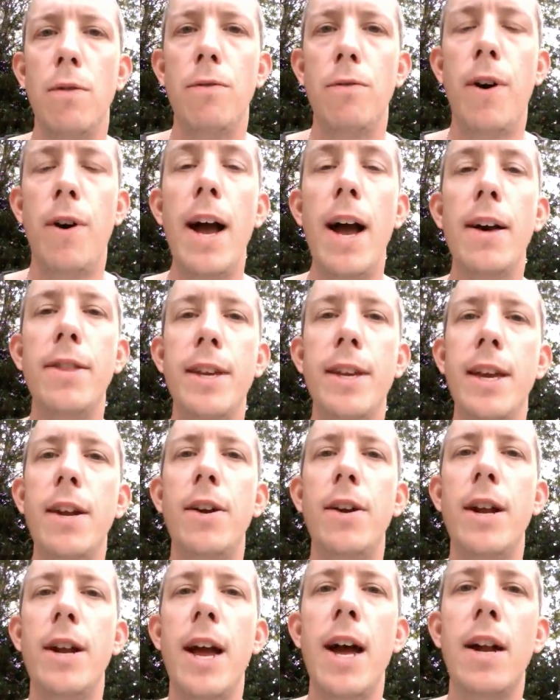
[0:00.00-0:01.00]
via the
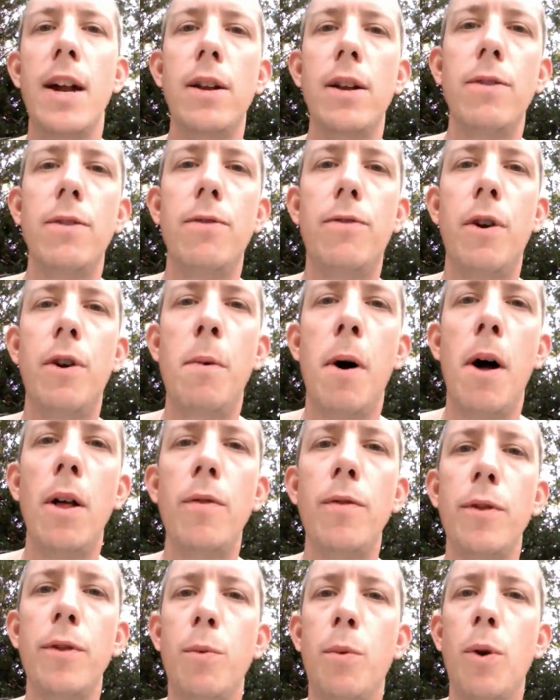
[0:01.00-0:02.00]
internet from all
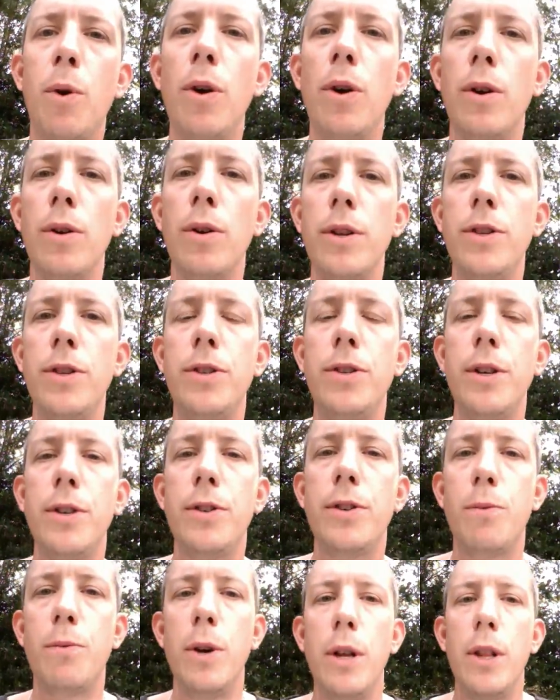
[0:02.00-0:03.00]
over the world. It's
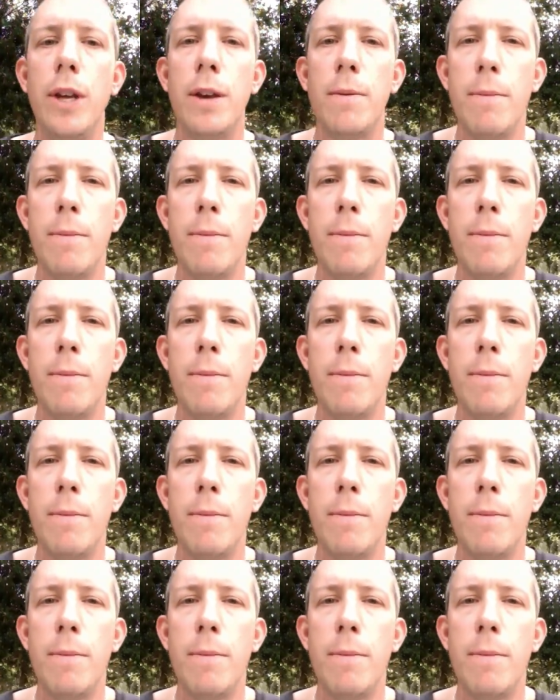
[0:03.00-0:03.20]
it's really